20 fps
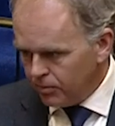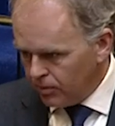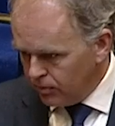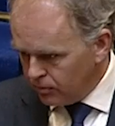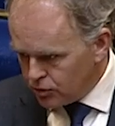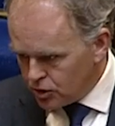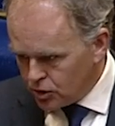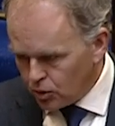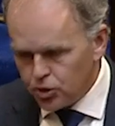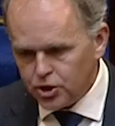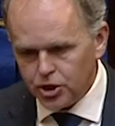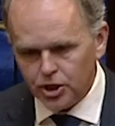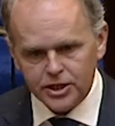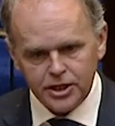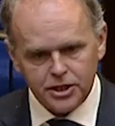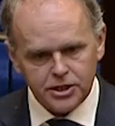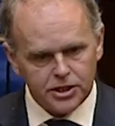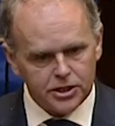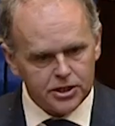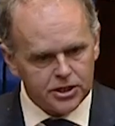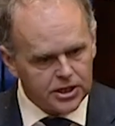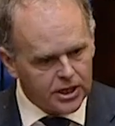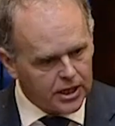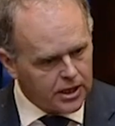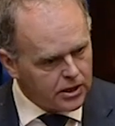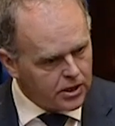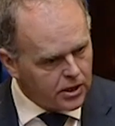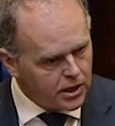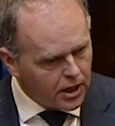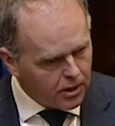social
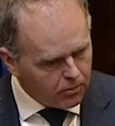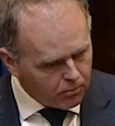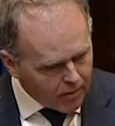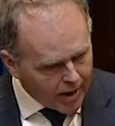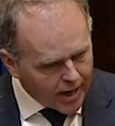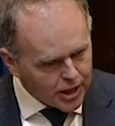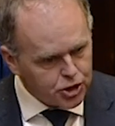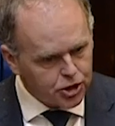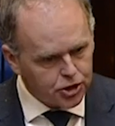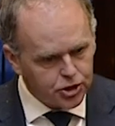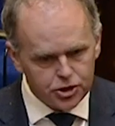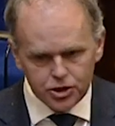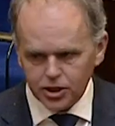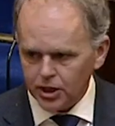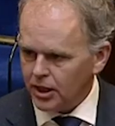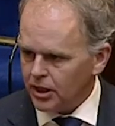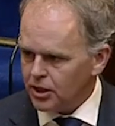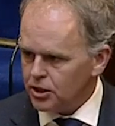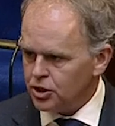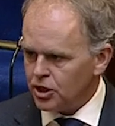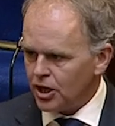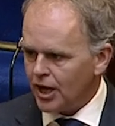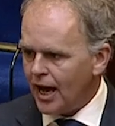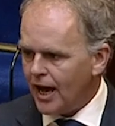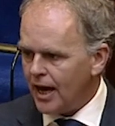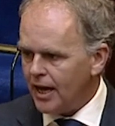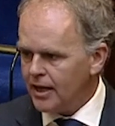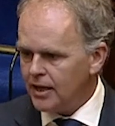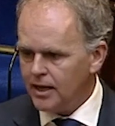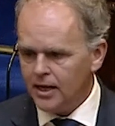distancing measures in
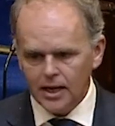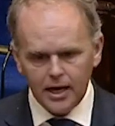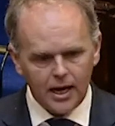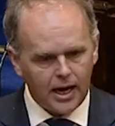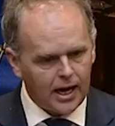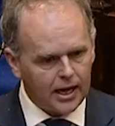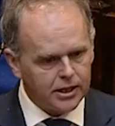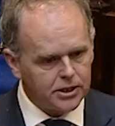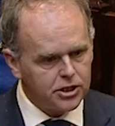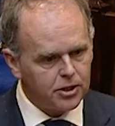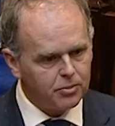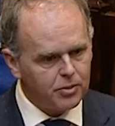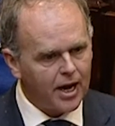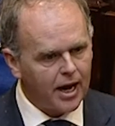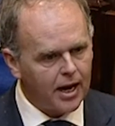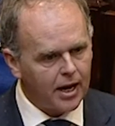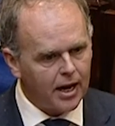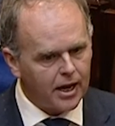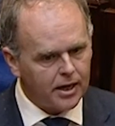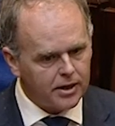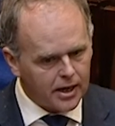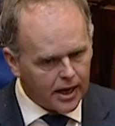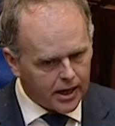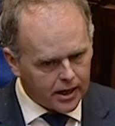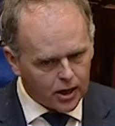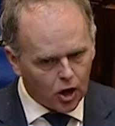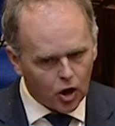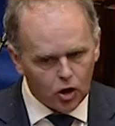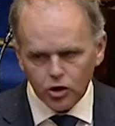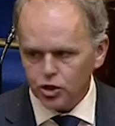July and
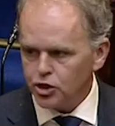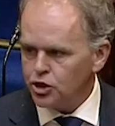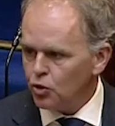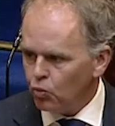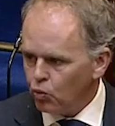August?